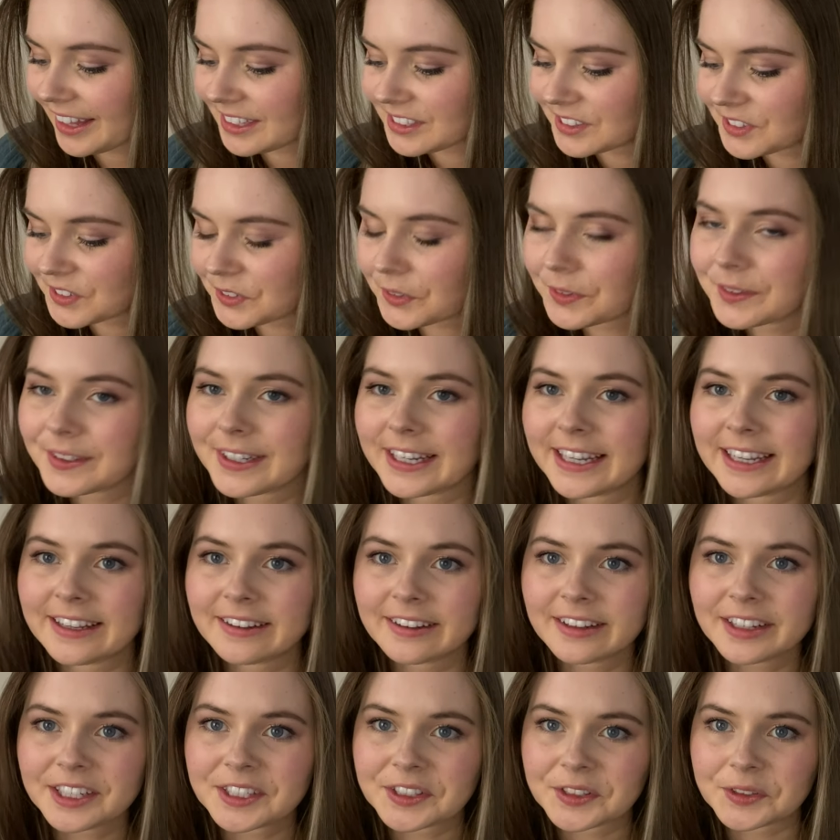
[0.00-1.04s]
So in
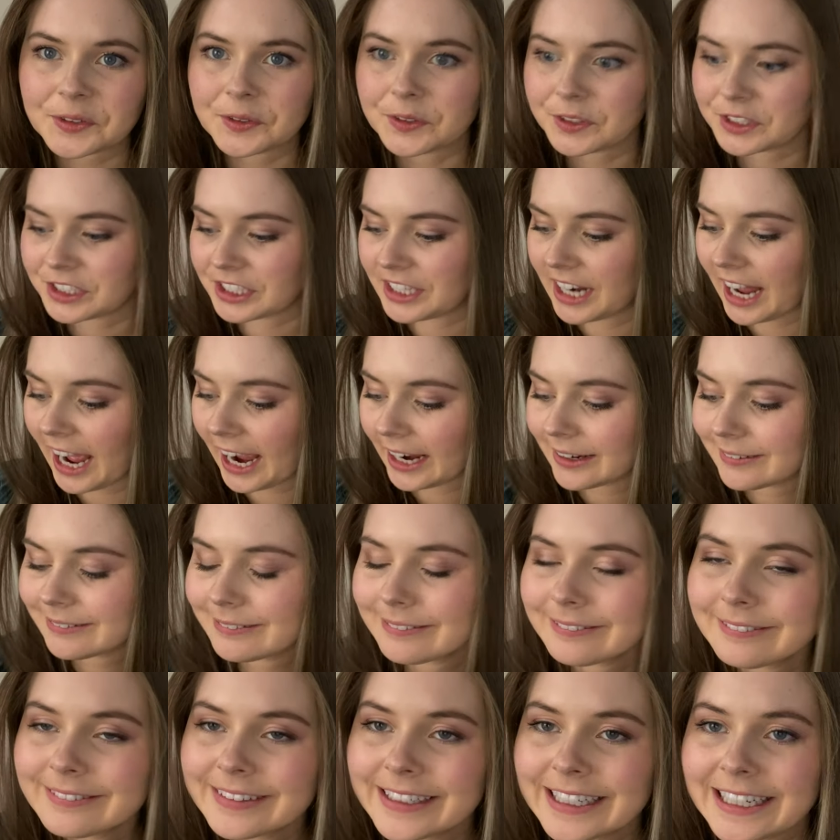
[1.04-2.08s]
conclusion, I
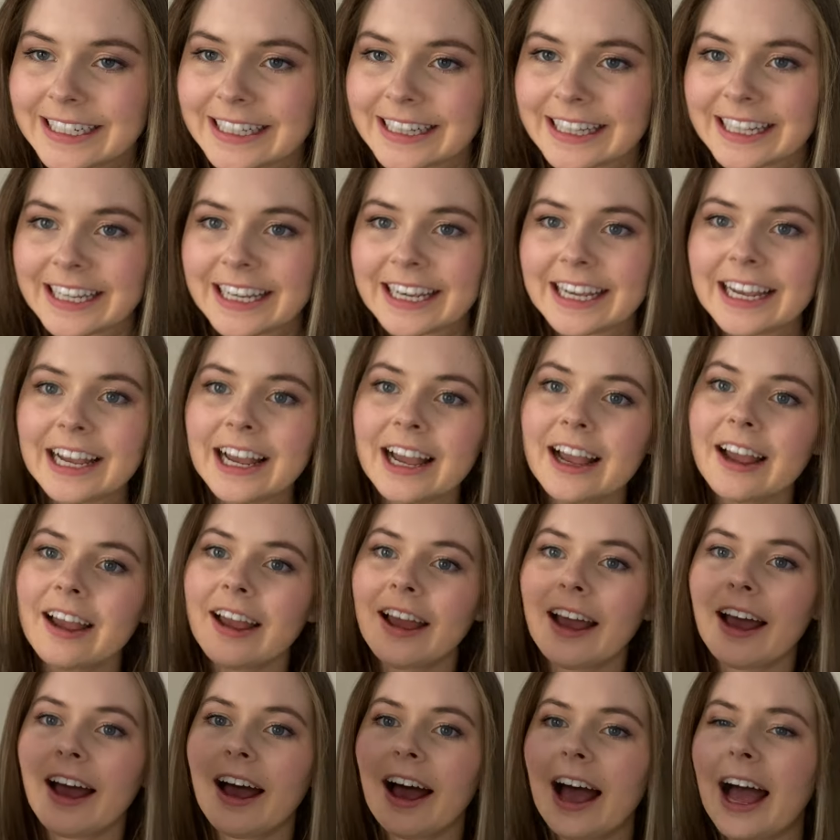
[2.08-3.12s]
really,
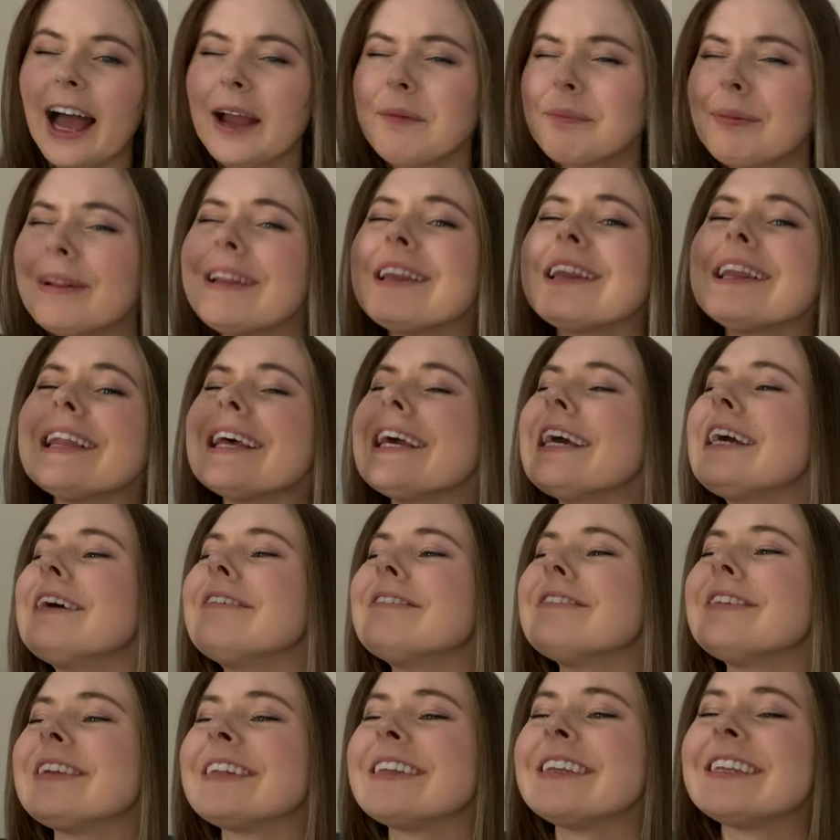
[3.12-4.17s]
I
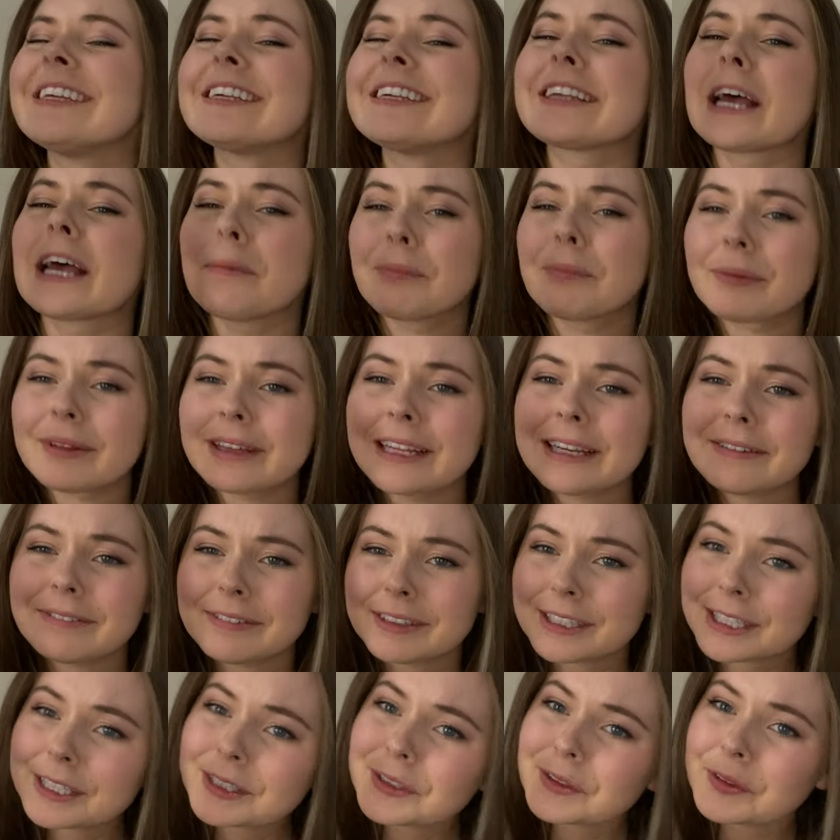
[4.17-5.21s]
believed in this. I believed
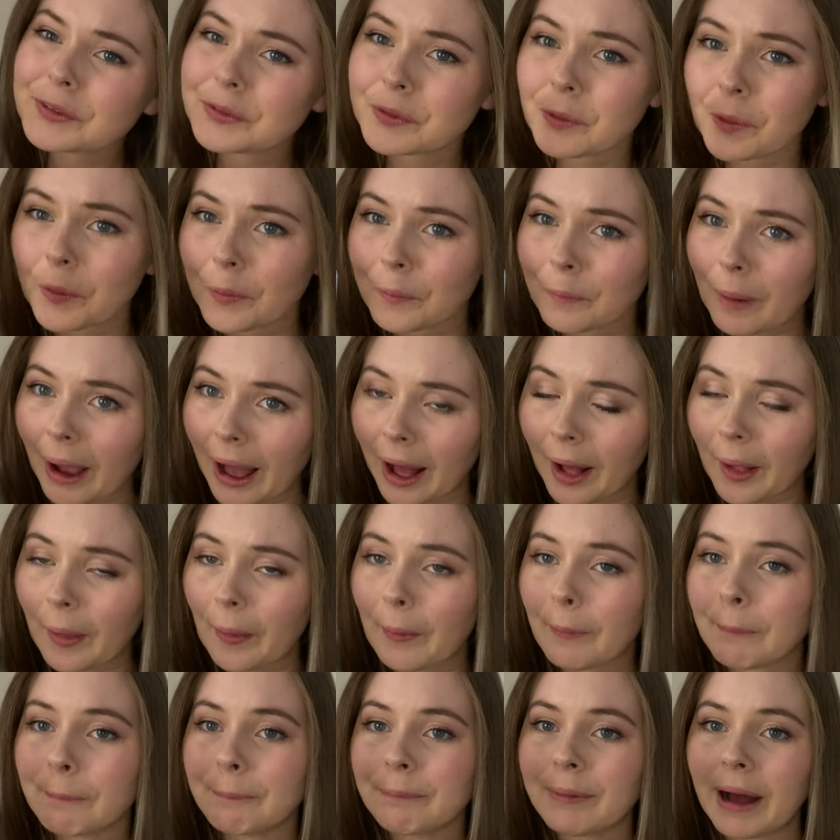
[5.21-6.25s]
in it so
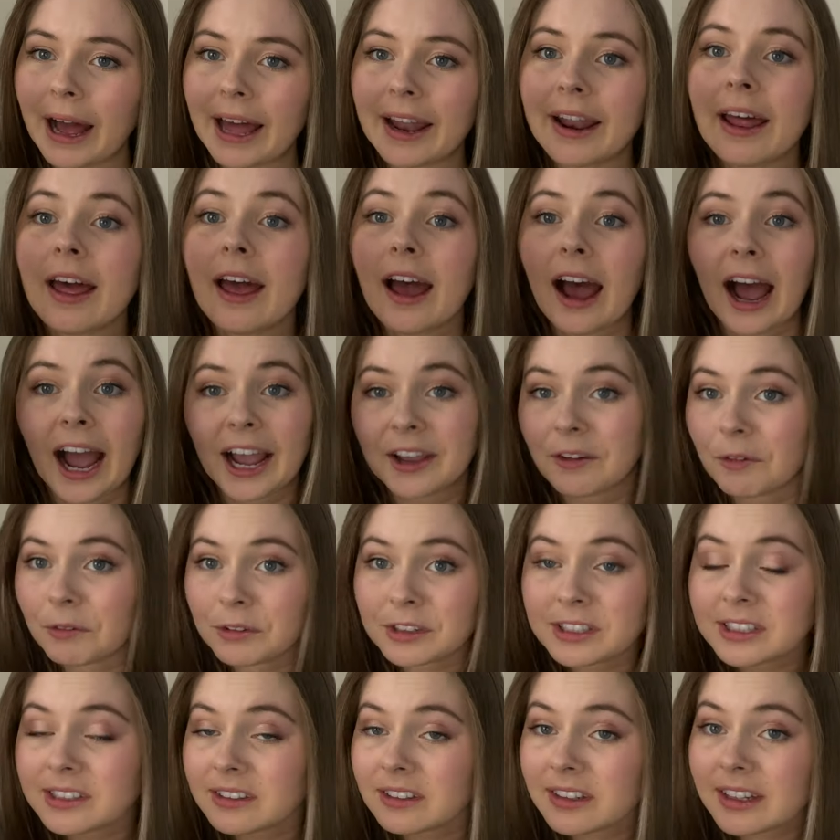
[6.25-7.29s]
well, but I
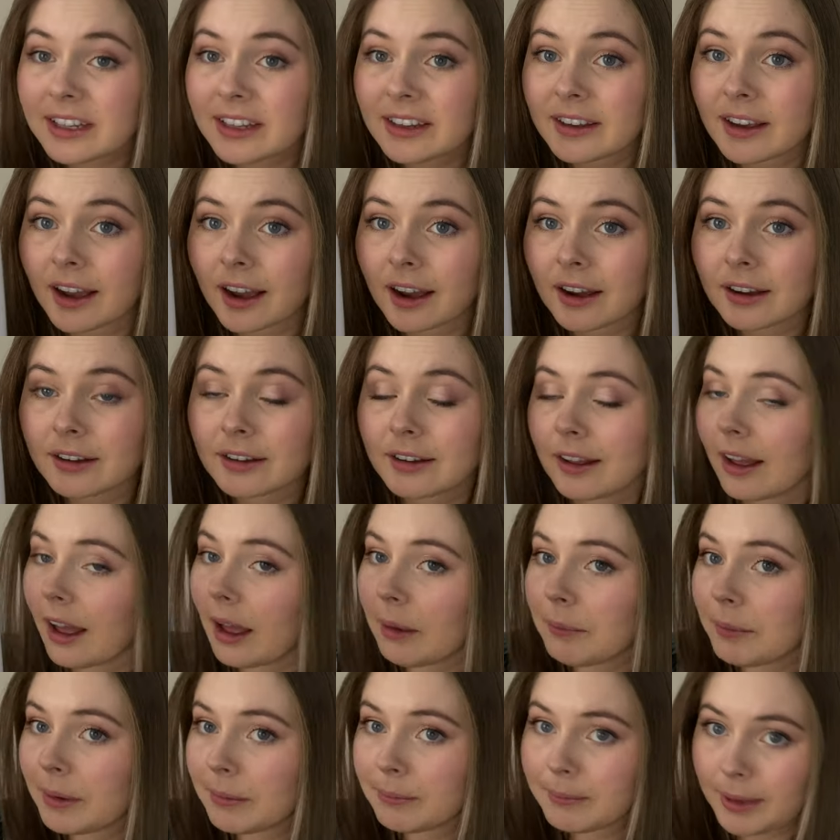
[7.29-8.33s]
honestly,
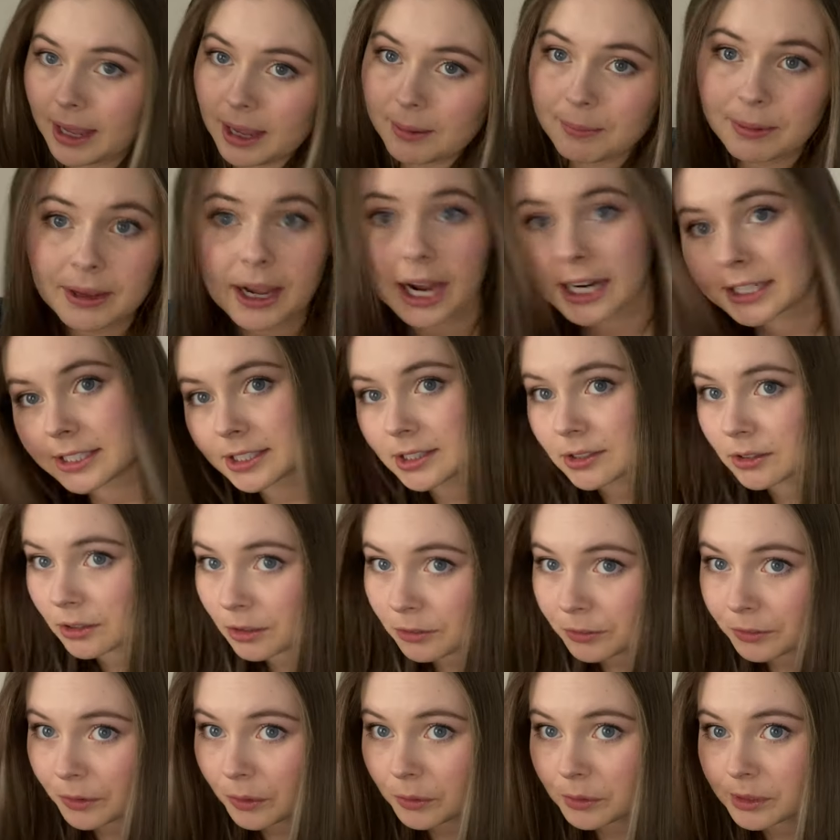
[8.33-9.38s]
I mean, maybe I just got a
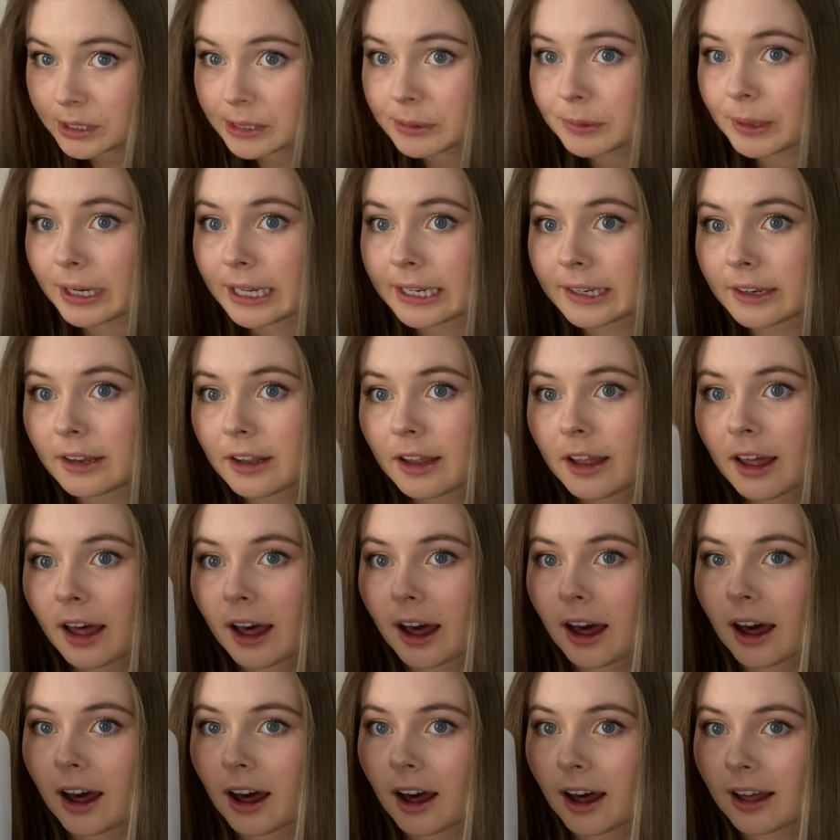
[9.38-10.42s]
faulty one.
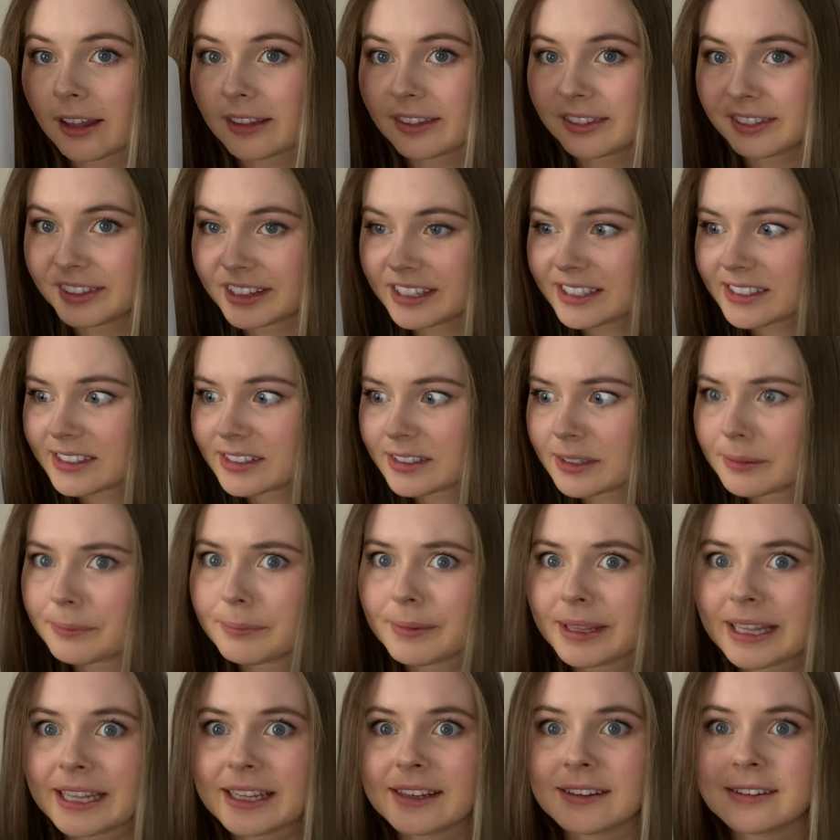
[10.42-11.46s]
This to
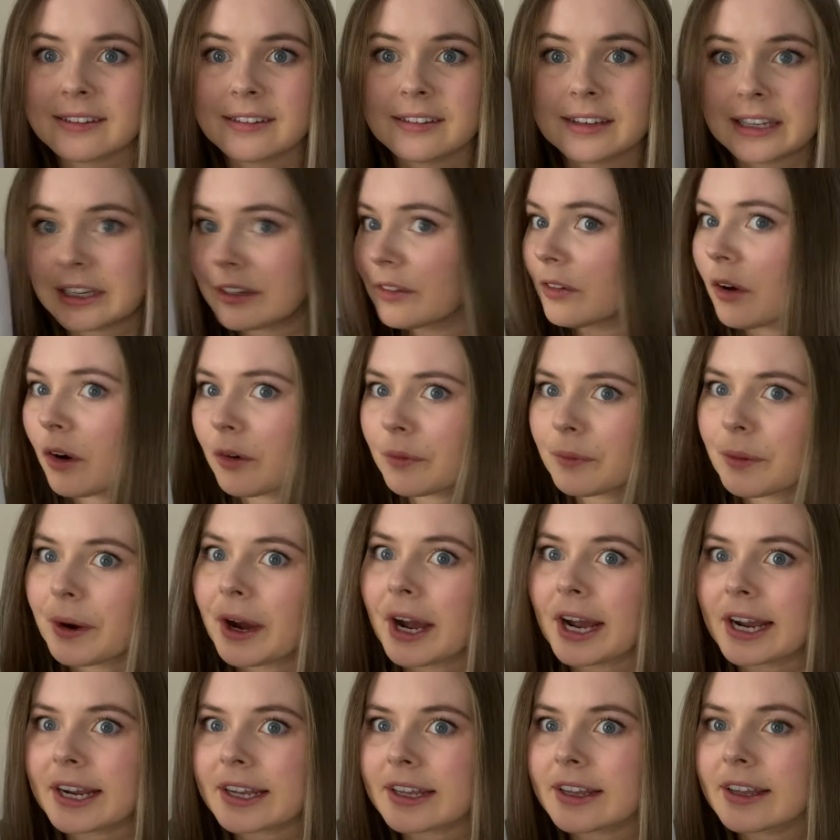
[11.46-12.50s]
me did not
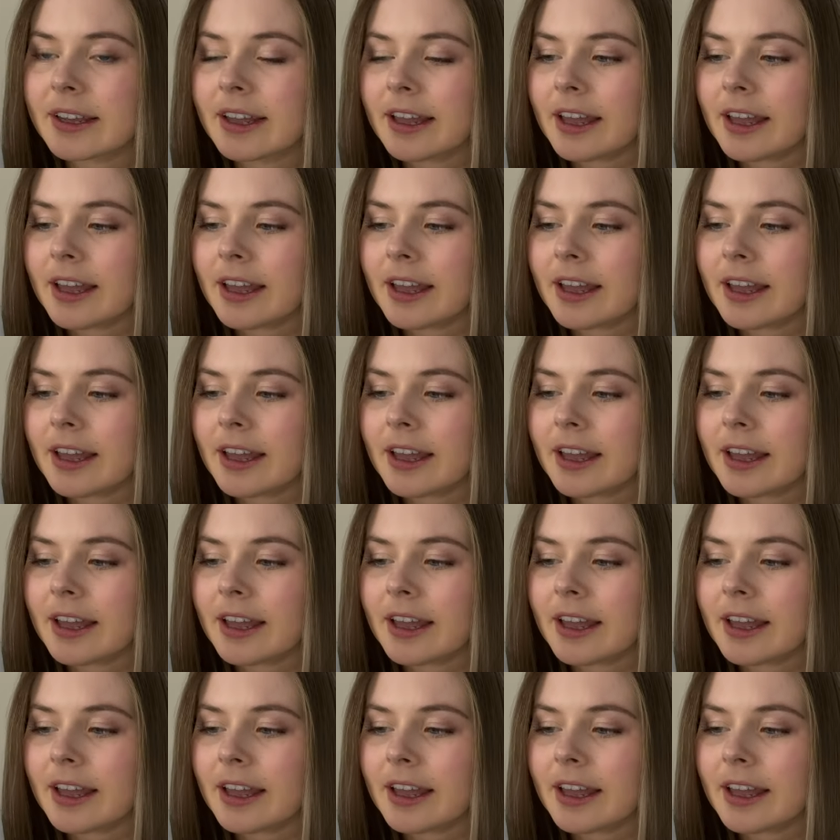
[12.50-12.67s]
work